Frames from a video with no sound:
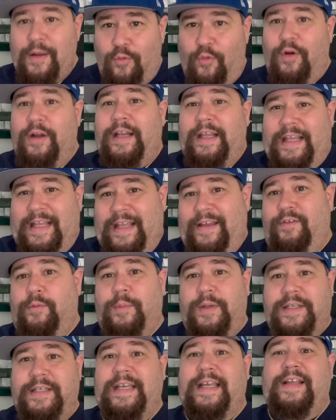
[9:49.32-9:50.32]
want to give him
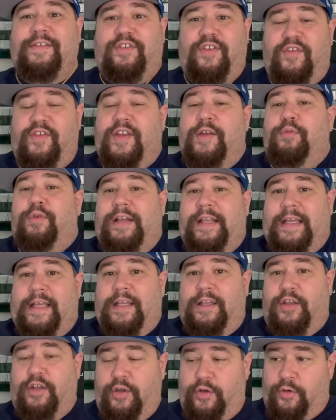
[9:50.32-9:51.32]
a chance to see what he
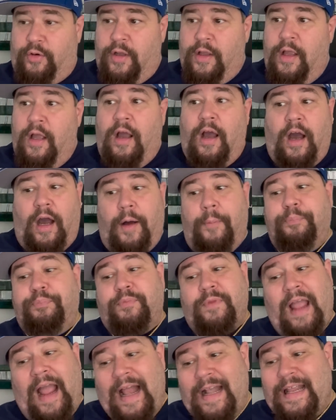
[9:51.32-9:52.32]
can do.
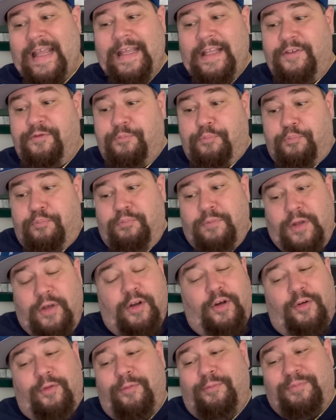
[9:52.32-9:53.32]
And he's, you
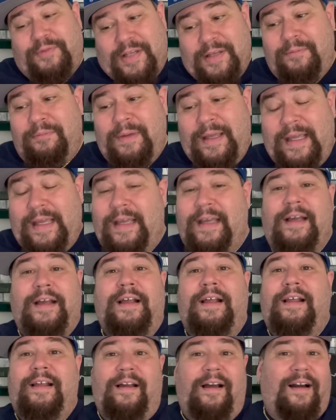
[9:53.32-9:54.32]
know, to me,
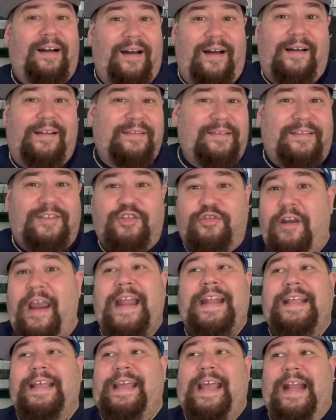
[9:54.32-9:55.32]

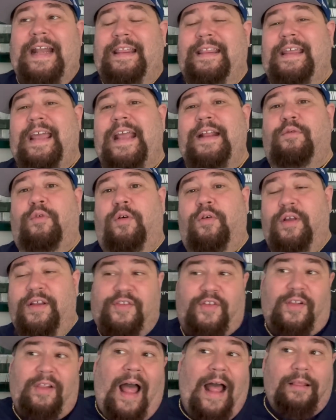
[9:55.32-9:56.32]
trading Kenneth Gainwell
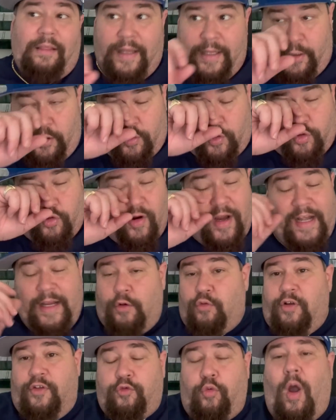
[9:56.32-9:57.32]
is a lot like trading
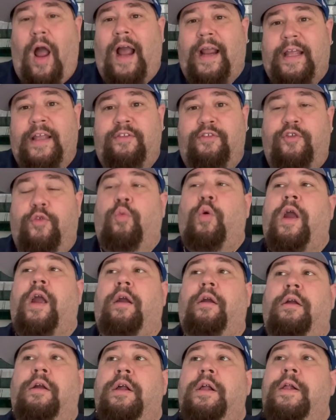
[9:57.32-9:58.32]
Quez Watkins,
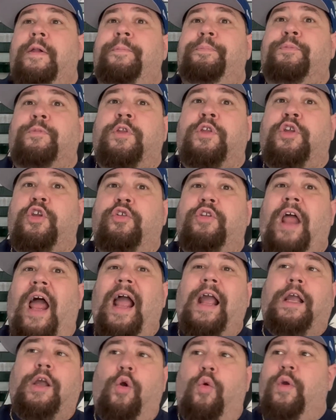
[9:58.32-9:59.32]
where you're
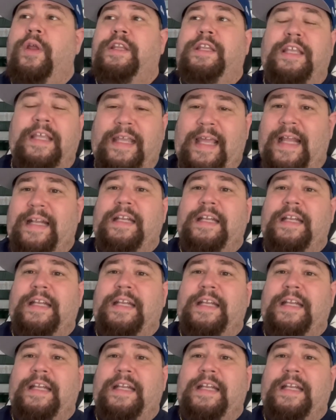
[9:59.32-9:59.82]
not going to get